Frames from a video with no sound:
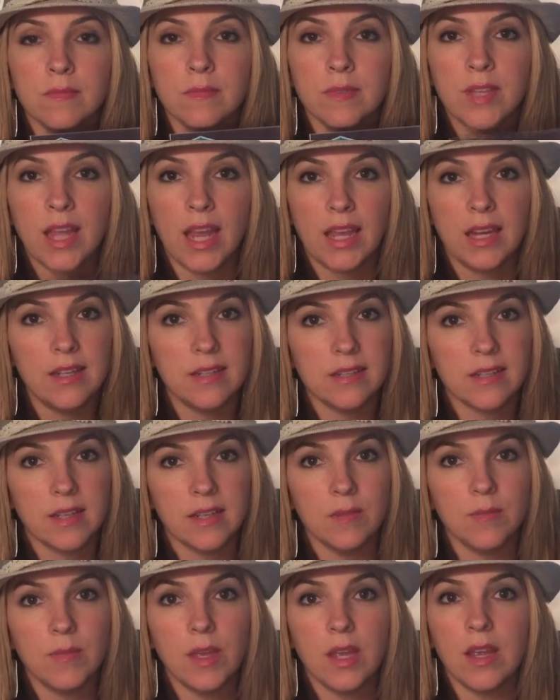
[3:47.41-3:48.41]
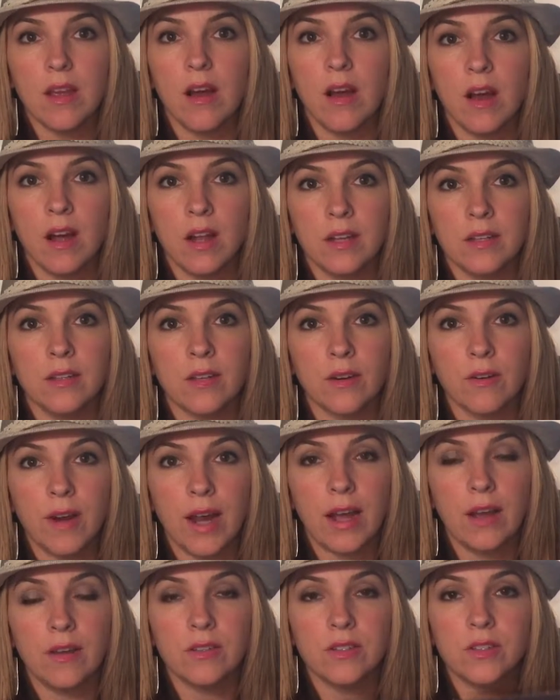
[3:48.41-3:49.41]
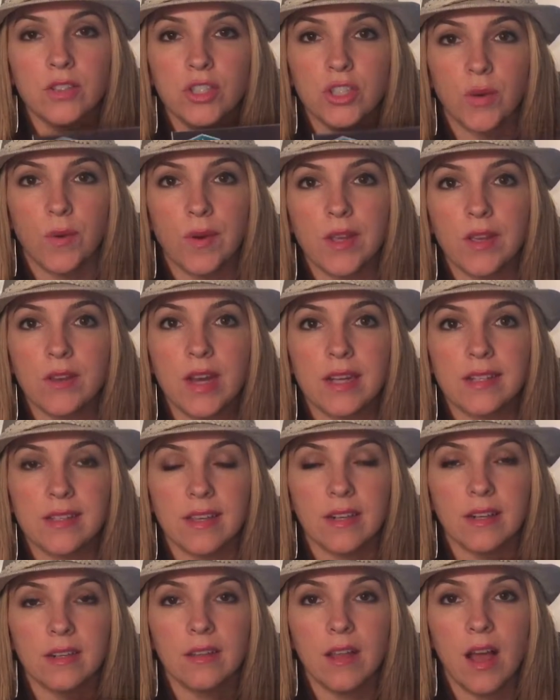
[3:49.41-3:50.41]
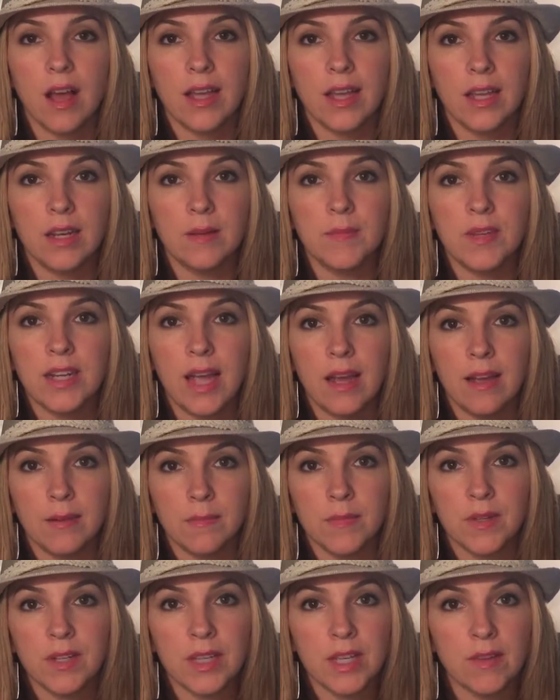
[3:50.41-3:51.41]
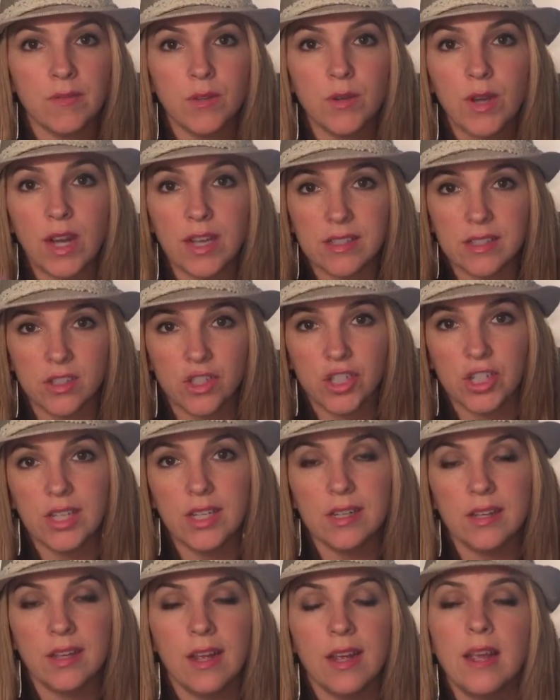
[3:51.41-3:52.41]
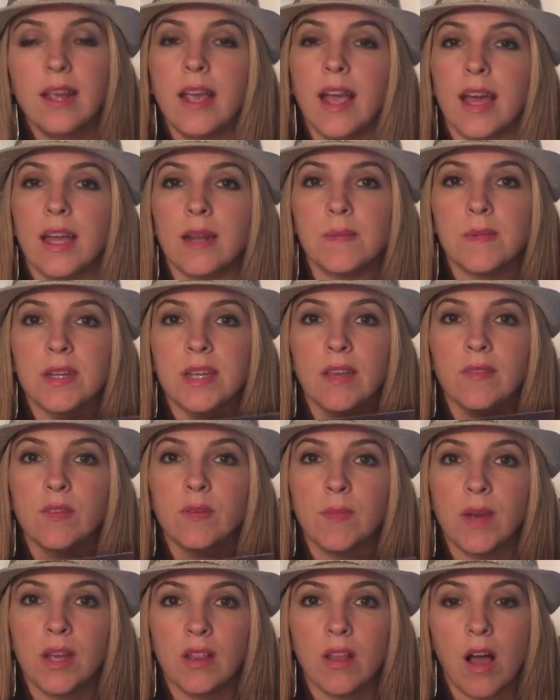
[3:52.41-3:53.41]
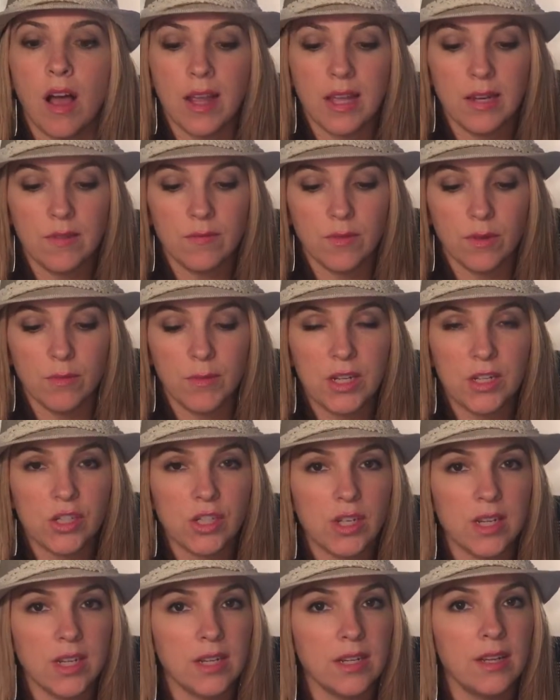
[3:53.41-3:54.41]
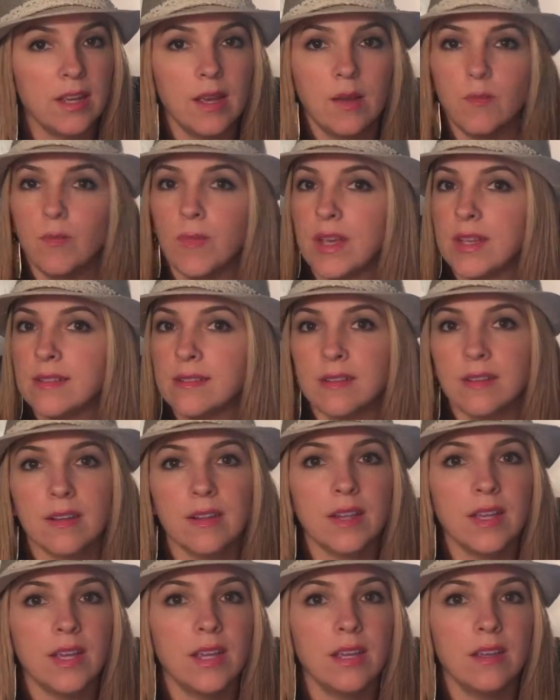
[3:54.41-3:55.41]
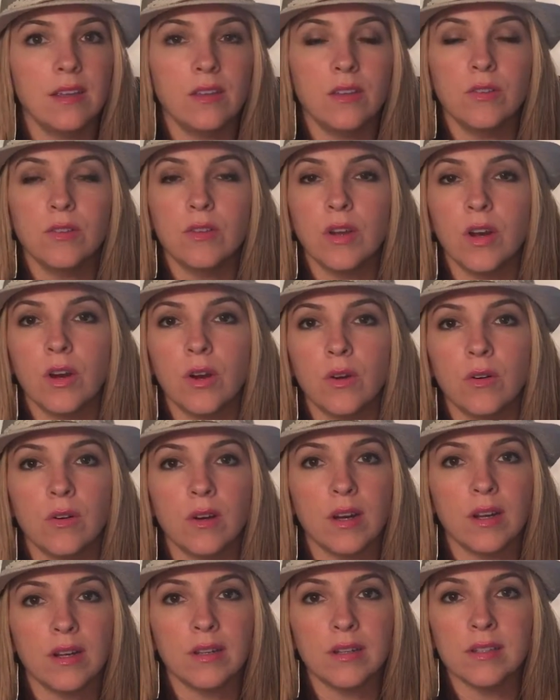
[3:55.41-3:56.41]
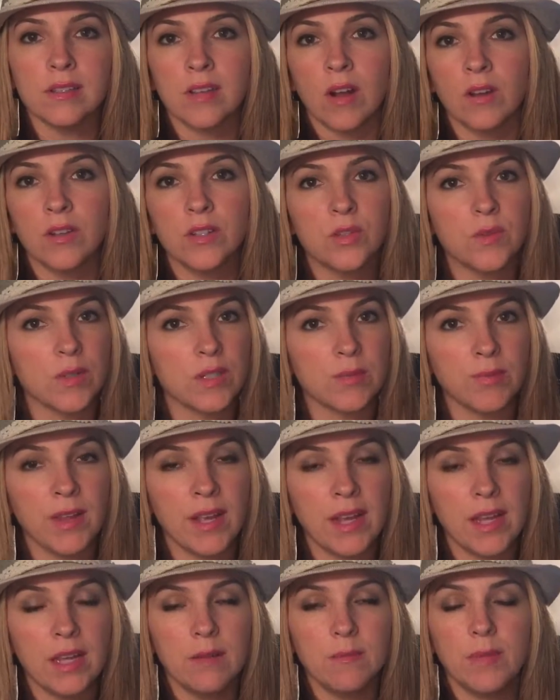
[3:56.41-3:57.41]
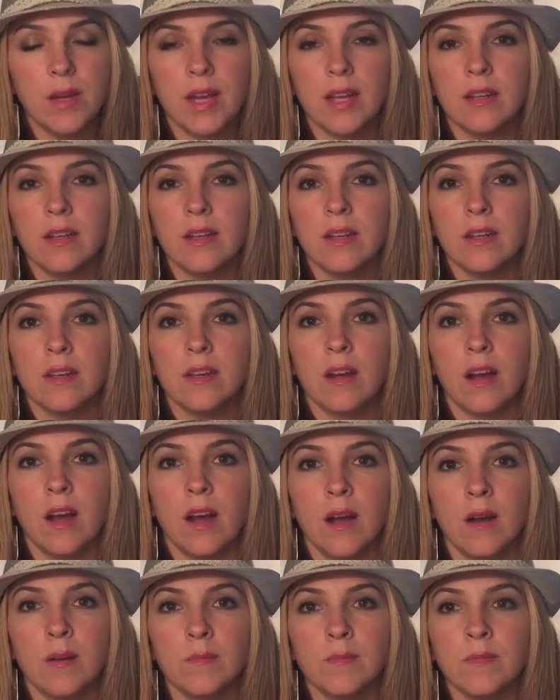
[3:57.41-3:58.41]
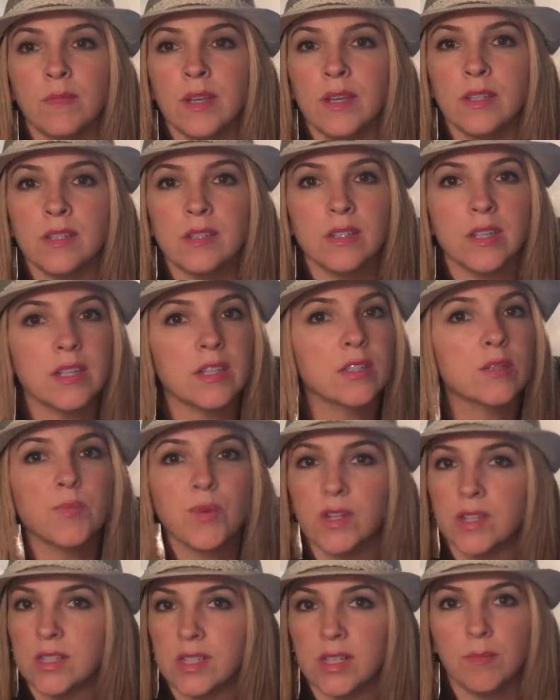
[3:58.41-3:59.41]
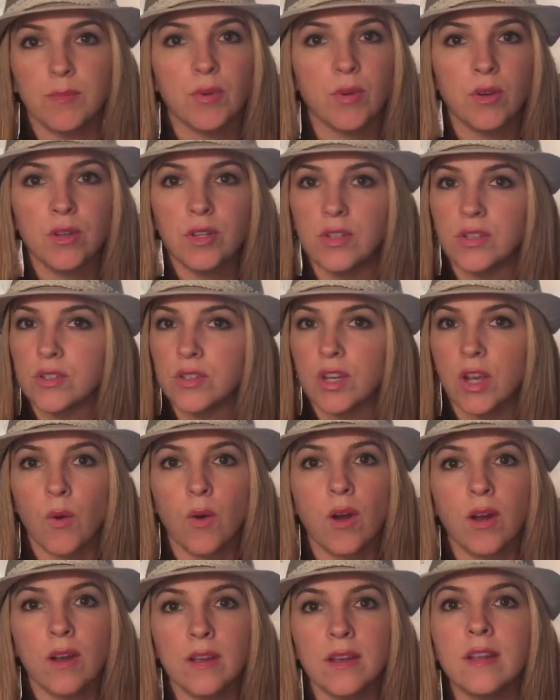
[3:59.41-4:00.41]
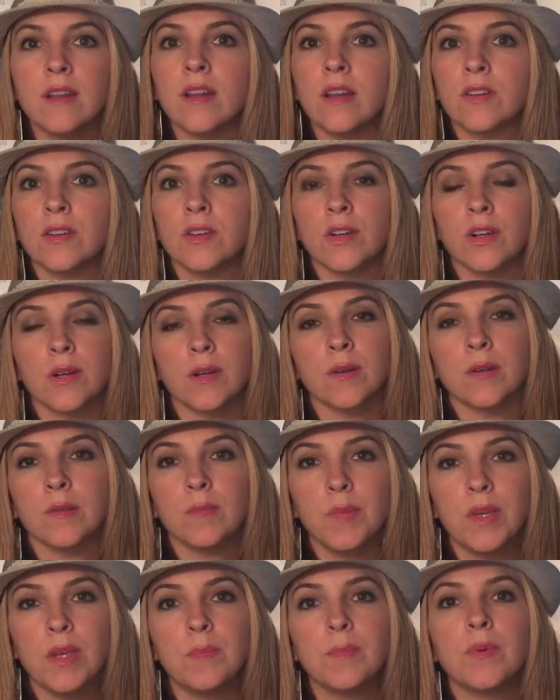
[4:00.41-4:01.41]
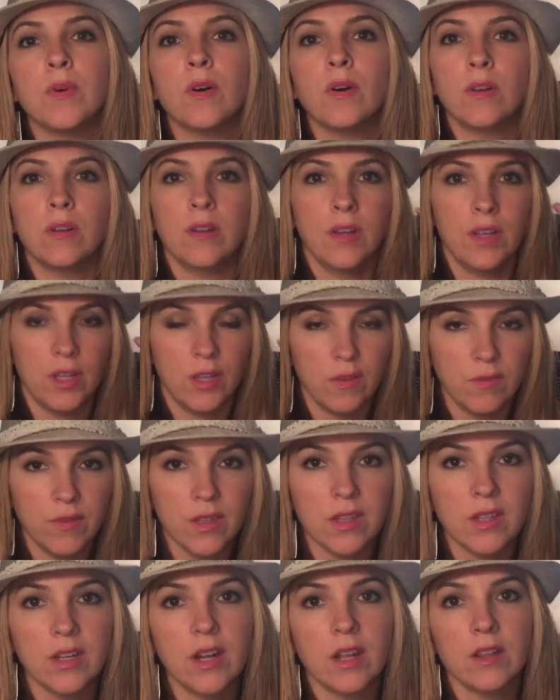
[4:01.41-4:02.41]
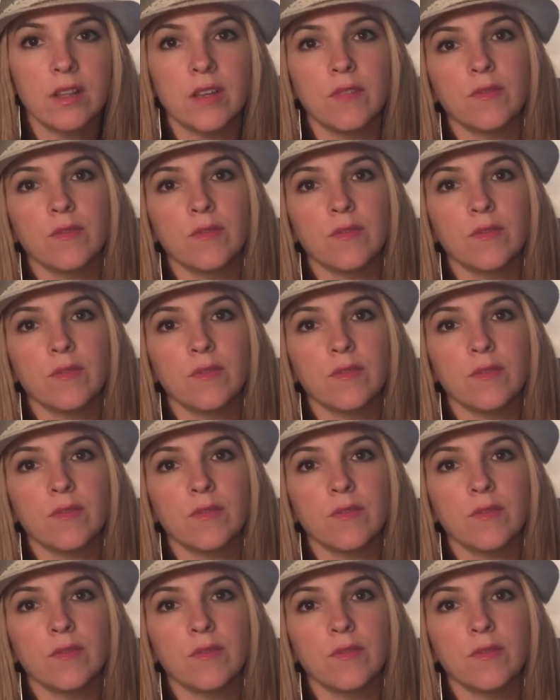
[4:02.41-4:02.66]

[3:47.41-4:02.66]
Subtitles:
Katie is going to be on the ground showing you guys how to log in. I'm going to give you guys a sheet, and I'm going to give you my login information. Basically, you go, it's hard to explain, but it's pretty simple. You just go in under people, you fill in all the